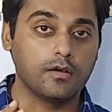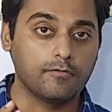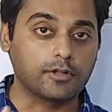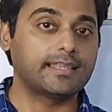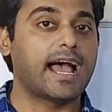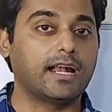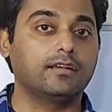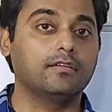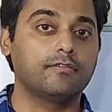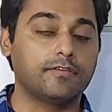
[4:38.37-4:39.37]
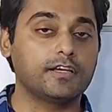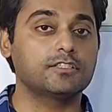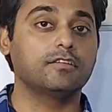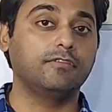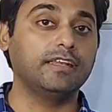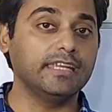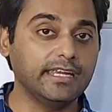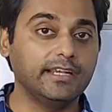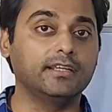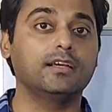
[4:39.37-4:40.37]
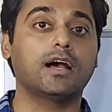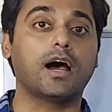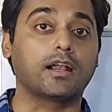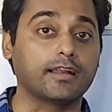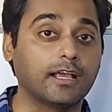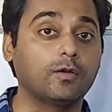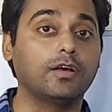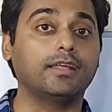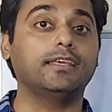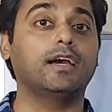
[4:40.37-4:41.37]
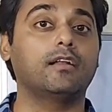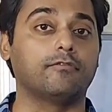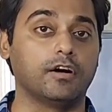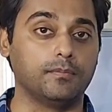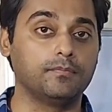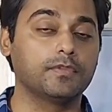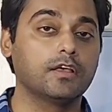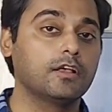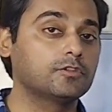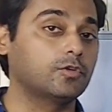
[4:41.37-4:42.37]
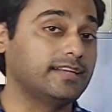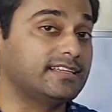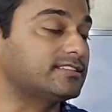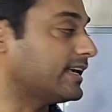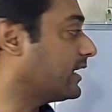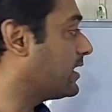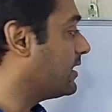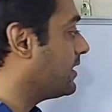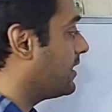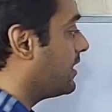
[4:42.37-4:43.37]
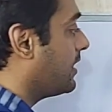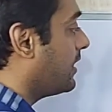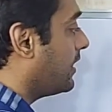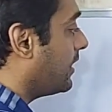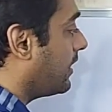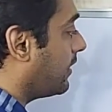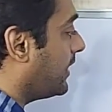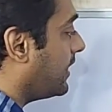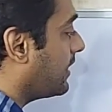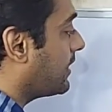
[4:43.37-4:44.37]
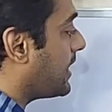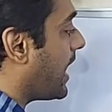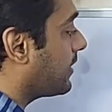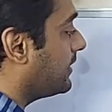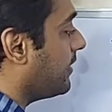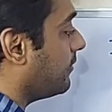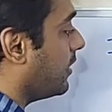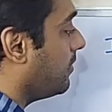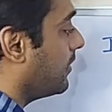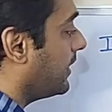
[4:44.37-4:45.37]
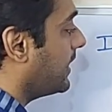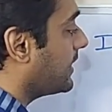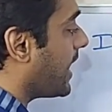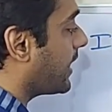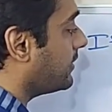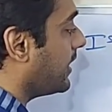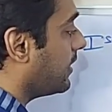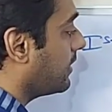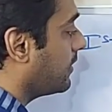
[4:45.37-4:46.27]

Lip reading: For that, first we need a regular ER verb. So let's take regarder verb, regarder.